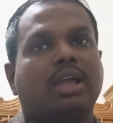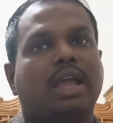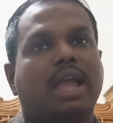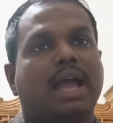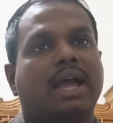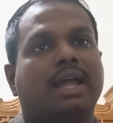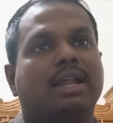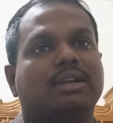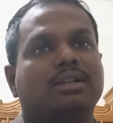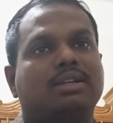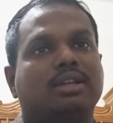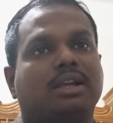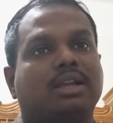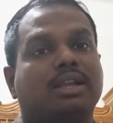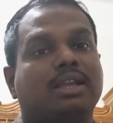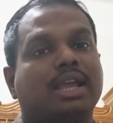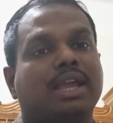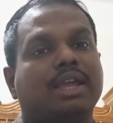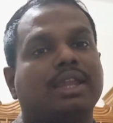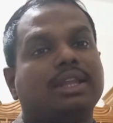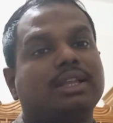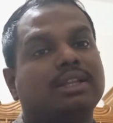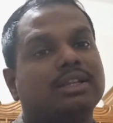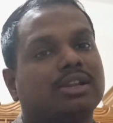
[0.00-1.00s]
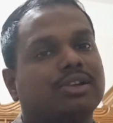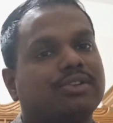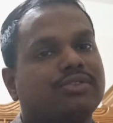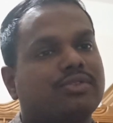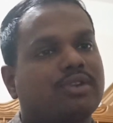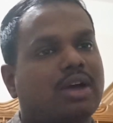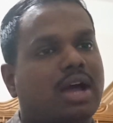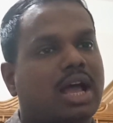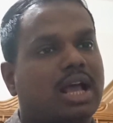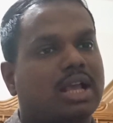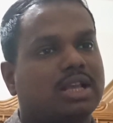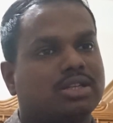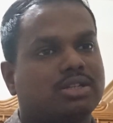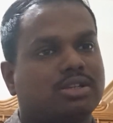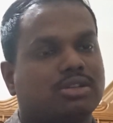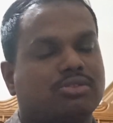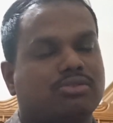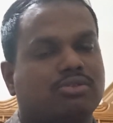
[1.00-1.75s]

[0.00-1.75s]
and gaining the trust.